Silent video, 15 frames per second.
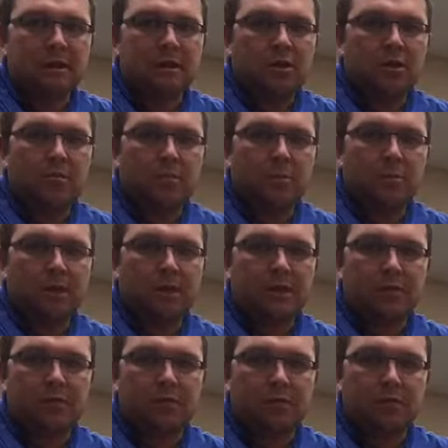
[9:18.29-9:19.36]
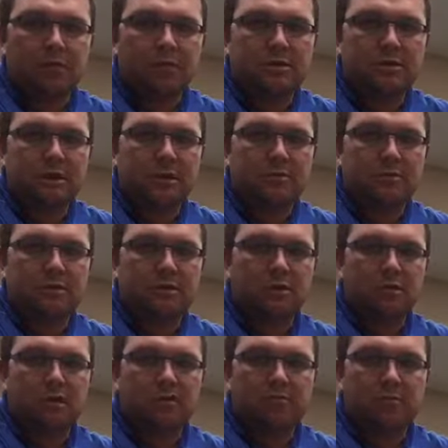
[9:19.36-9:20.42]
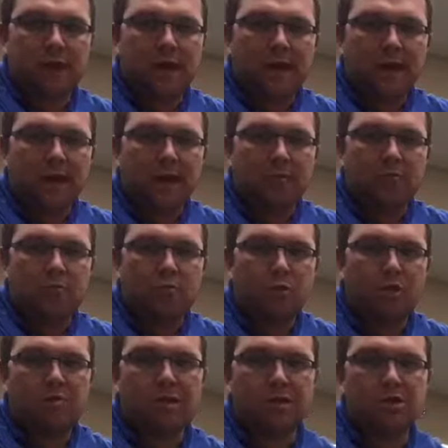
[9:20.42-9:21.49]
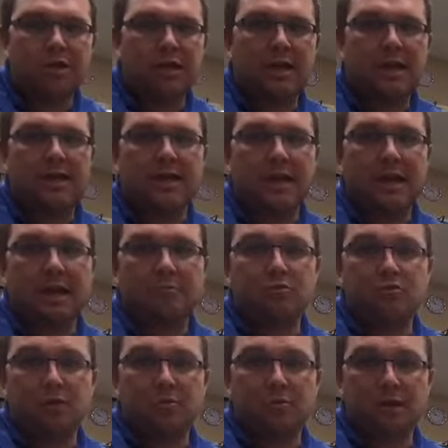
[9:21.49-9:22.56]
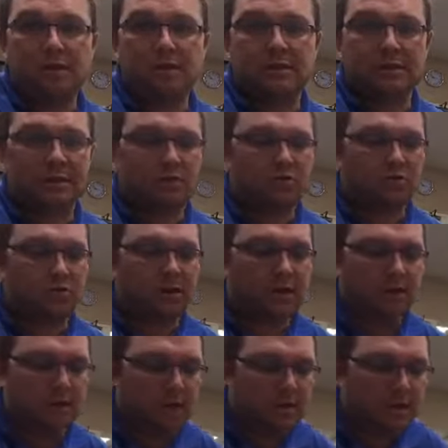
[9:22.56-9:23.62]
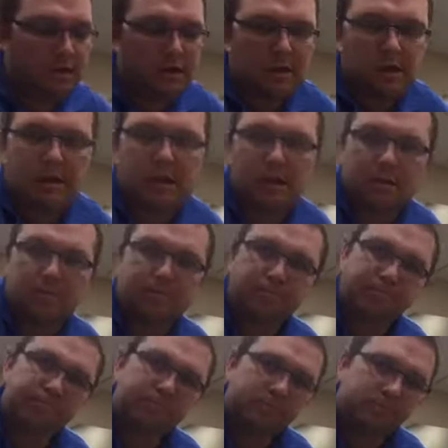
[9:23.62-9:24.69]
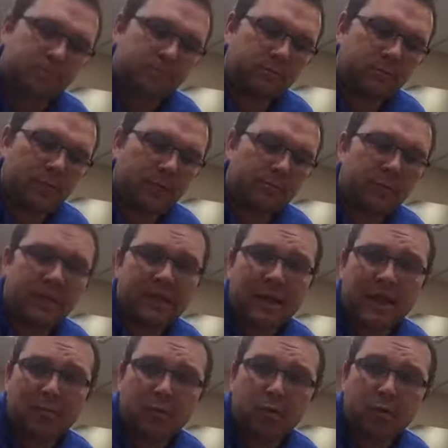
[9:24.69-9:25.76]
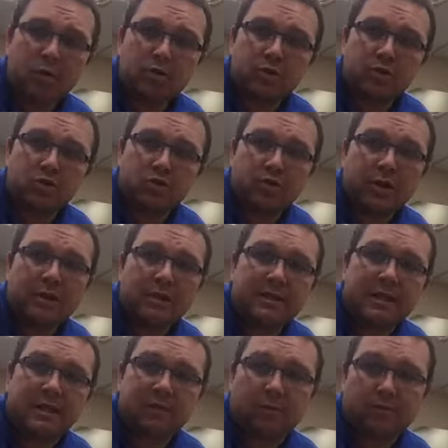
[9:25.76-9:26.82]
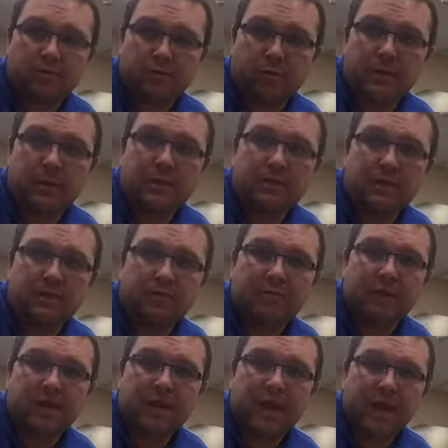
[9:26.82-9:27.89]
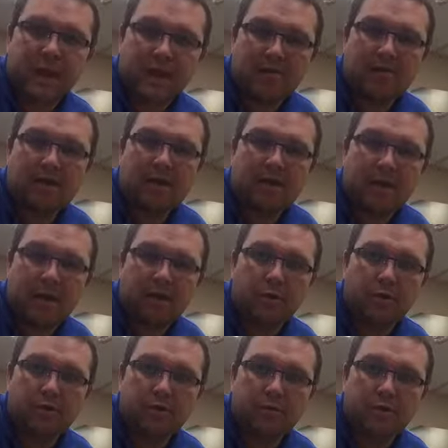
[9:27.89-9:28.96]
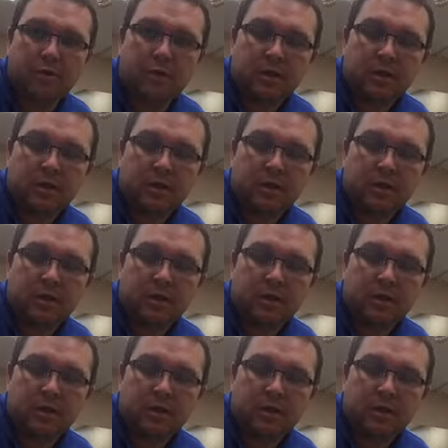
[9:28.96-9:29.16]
you're probably going to feel some degree of pain when you've actually had a hamstring muscle injury. But again, we want to treat it with relatively heavy loads.